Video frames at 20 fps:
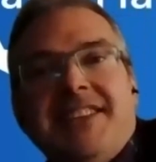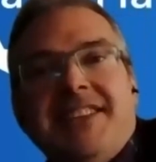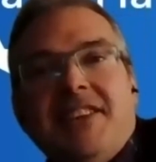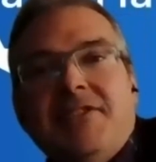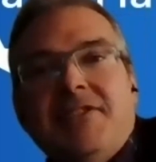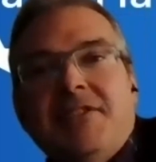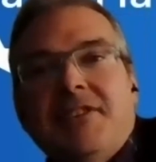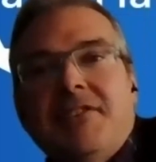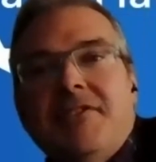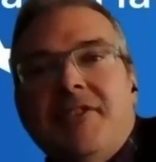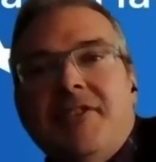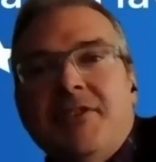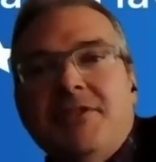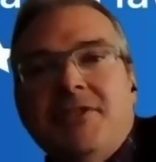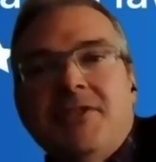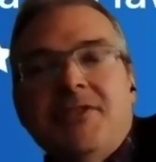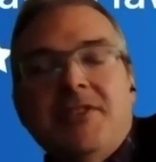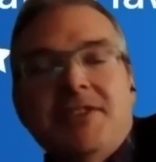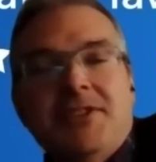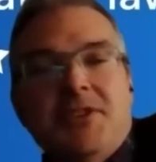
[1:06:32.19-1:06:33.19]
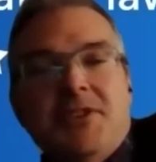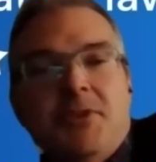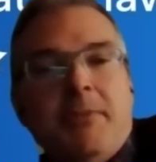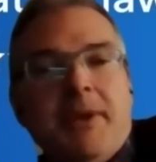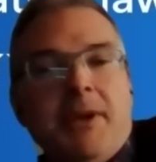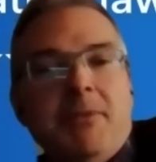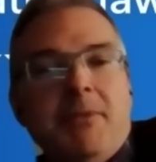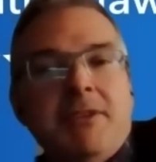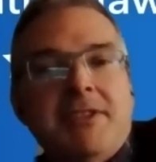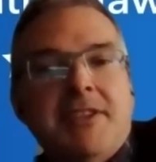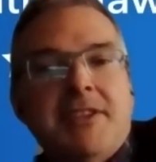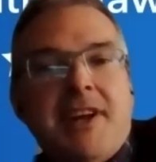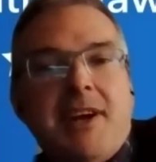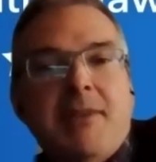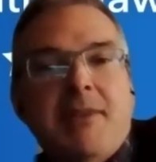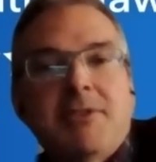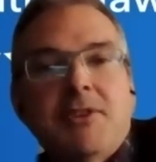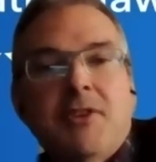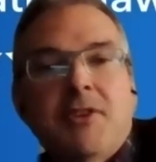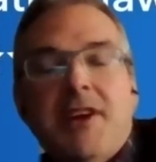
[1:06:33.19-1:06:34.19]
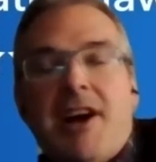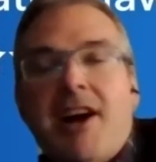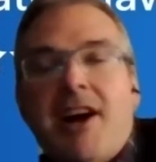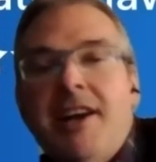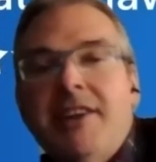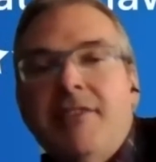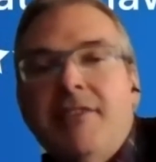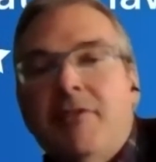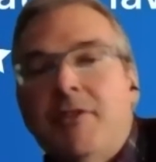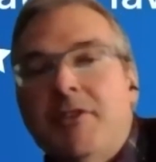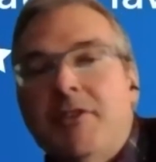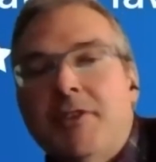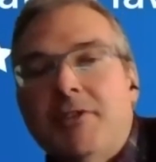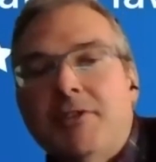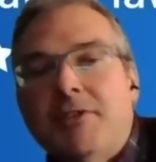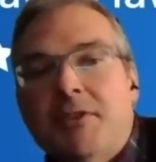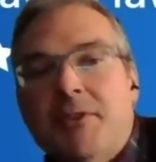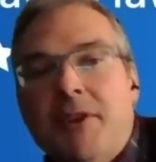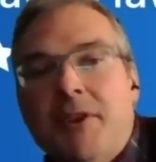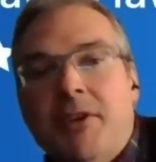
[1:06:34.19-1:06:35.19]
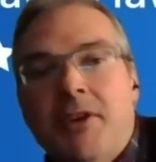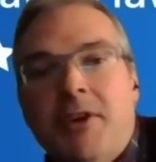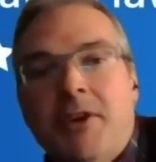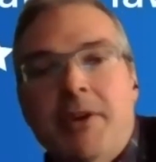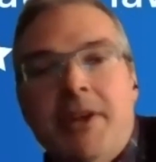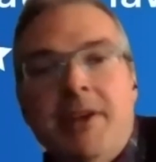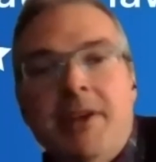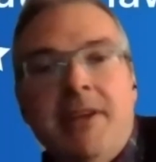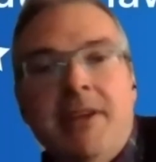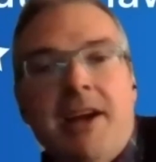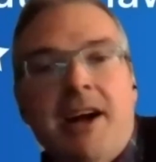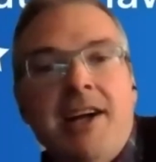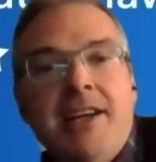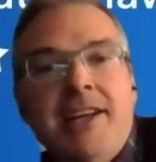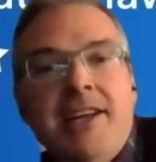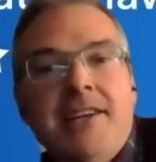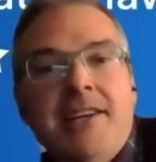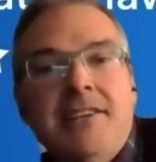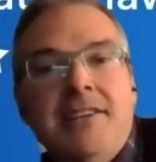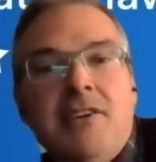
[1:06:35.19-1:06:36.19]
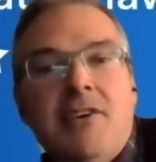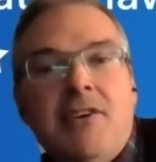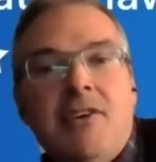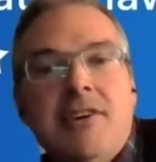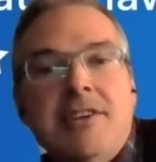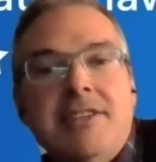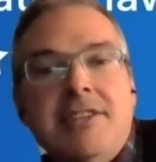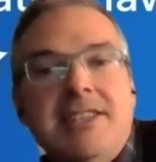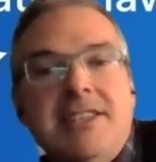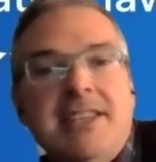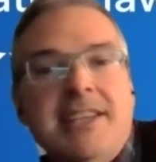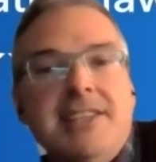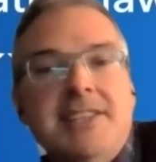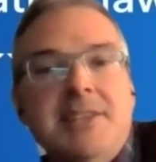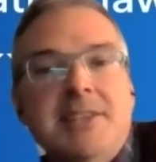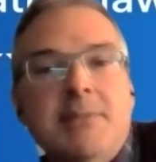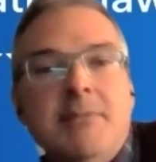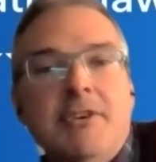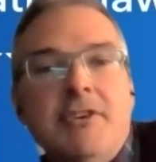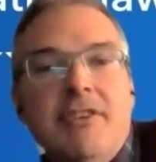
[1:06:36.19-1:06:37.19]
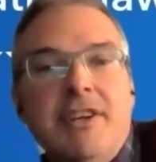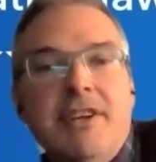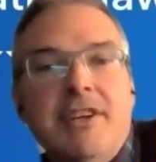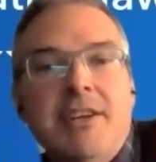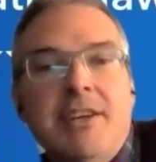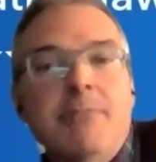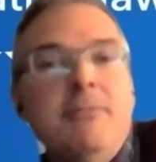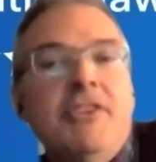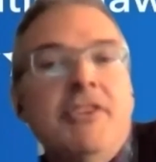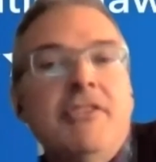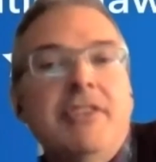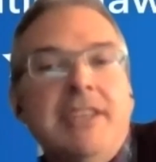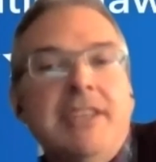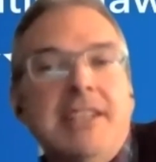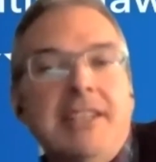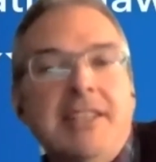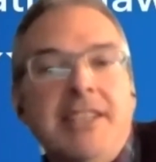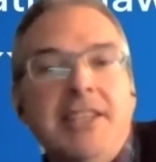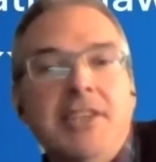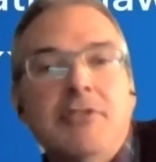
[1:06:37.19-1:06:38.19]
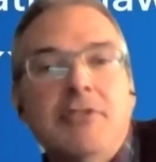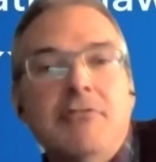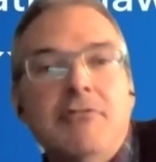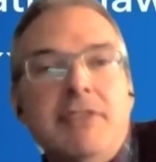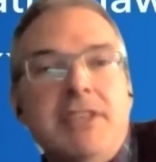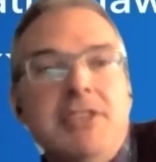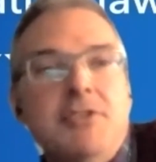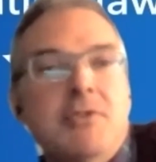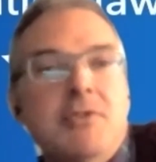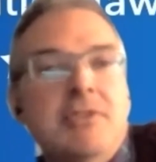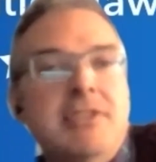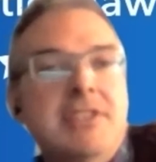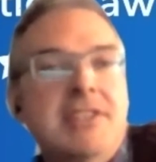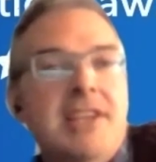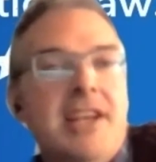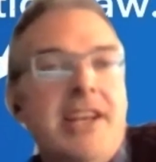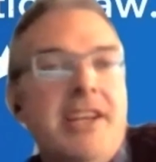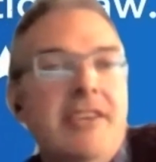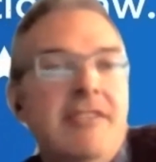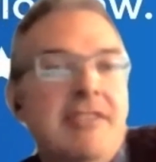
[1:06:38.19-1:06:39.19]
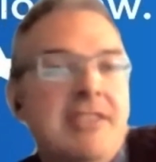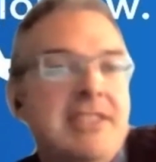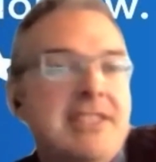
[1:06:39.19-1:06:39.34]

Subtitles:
Those are the two big ones that I was going to. For those who don't know, ILRC is Immigrant Legal Resource Center.